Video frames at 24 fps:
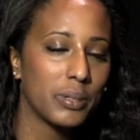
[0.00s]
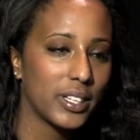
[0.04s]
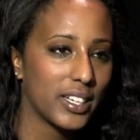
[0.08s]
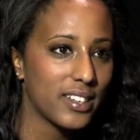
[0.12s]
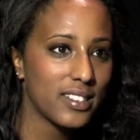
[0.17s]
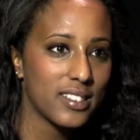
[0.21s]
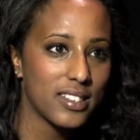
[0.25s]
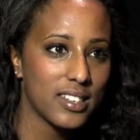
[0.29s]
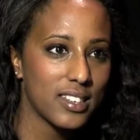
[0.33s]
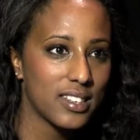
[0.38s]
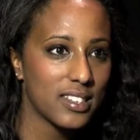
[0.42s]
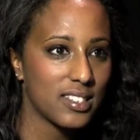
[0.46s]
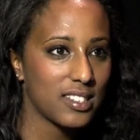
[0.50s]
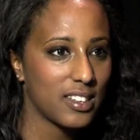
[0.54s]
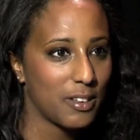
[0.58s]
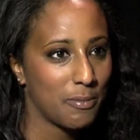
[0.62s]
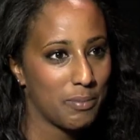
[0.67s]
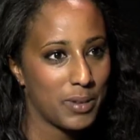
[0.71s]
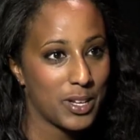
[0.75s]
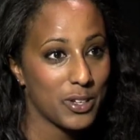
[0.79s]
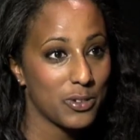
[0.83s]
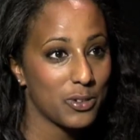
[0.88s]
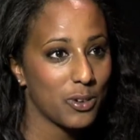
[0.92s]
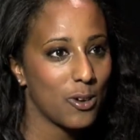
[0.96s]
places.
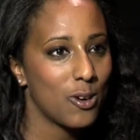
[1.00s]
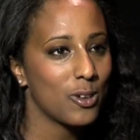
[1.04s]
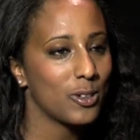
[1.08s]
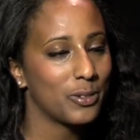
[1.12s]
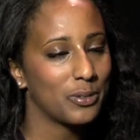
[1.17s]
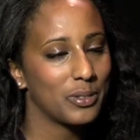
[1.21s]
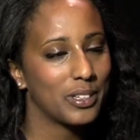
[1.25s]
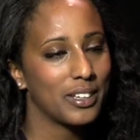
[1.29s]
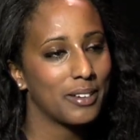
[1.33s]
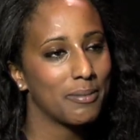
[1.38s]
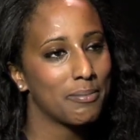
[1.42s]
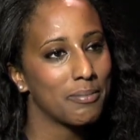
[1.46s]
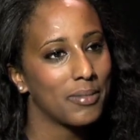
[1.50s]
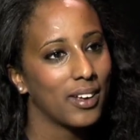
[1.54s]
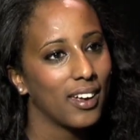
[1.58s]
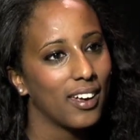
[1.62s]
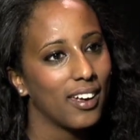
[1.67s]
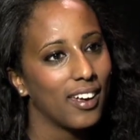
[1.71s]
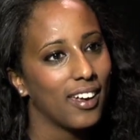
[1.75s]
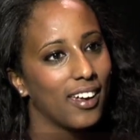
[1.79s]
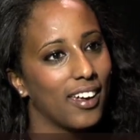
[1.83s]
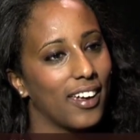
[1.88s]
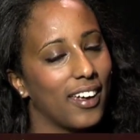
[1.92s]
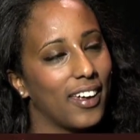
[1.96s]
I've been to all of them.
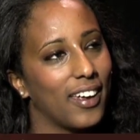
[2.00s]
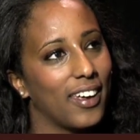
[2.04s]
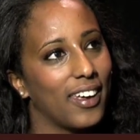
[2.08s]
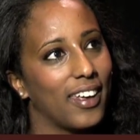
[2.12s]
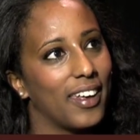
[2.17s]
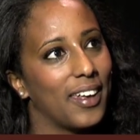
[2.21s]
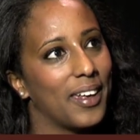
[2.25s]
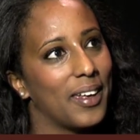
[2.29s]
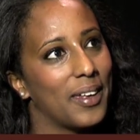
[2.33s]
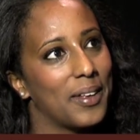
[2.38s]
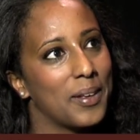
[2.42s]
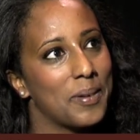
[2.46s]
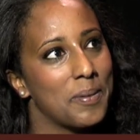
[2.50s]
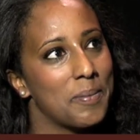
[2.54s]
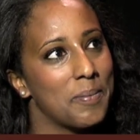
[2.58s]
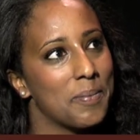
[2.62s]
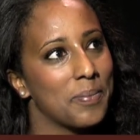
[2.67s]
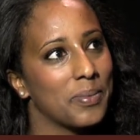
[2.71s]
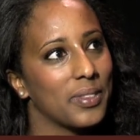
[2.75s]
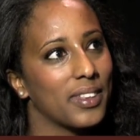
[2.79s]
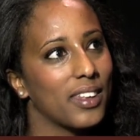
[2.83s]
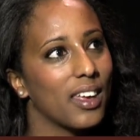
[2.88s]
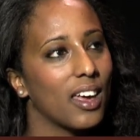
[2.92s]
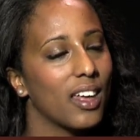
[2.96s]

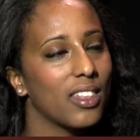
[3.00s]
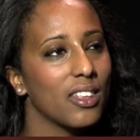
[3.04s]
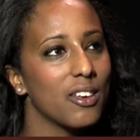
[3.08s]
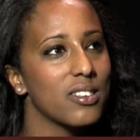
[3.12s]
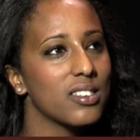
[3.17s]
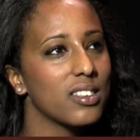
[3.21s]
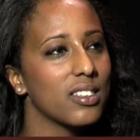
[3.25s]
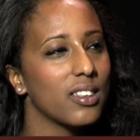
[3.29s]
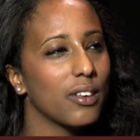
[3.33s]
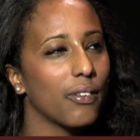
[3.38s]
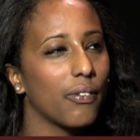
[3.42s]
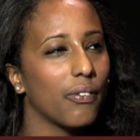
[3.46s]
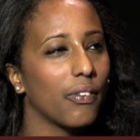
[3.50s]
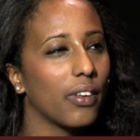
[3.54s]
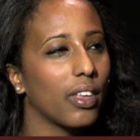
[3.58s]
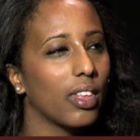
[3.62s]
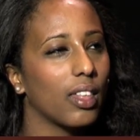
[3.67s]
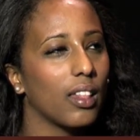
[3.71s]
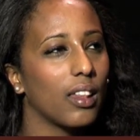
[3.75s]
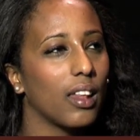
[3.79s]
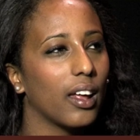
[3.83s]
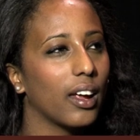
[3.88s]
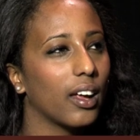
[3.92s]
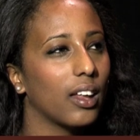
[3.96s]
Yeah, there's
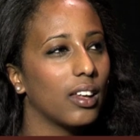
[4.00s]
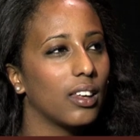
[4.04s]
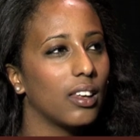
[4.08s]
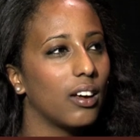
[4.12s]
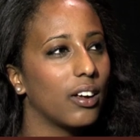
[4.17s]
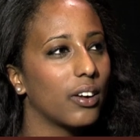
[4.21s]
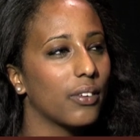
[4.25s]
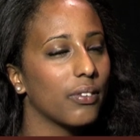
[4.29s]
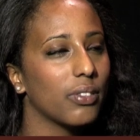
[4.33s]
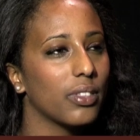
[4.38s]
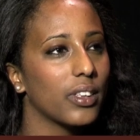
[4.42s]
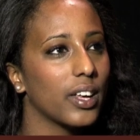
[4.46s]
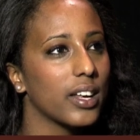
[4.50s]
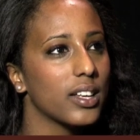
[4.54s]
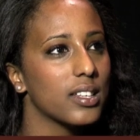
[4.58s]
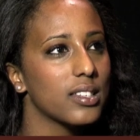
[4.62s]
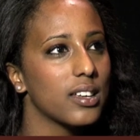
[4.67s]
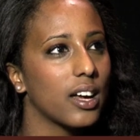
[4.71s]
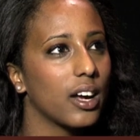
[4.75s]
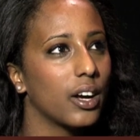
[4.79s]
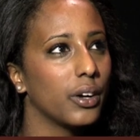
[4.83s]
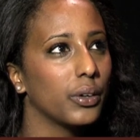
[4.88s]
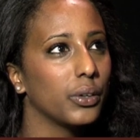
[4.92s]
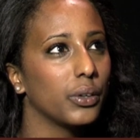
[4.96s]
different, like, a lot of things,
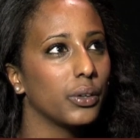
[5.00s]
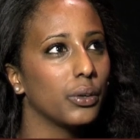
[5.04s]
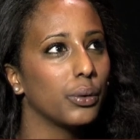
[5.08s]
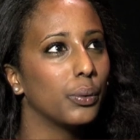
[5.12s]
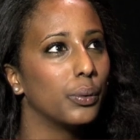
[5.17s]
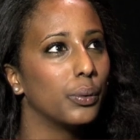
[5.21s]
how